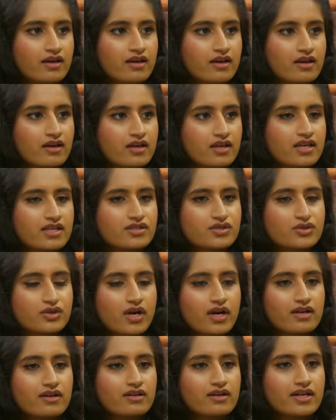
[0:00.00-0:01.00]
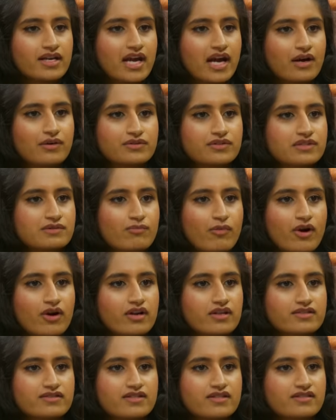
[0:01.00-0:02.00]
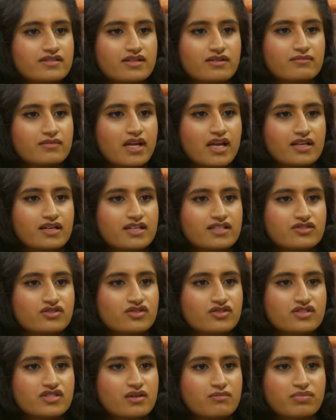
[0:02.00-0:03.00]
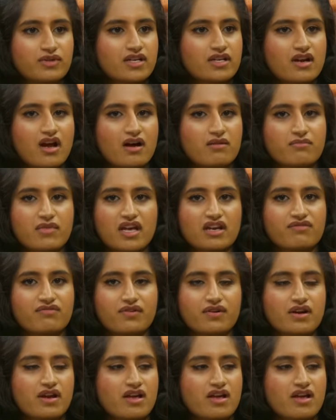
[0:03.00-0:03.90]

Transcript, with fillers: out of here. He's trying to like outsmart a system that is just simply not made for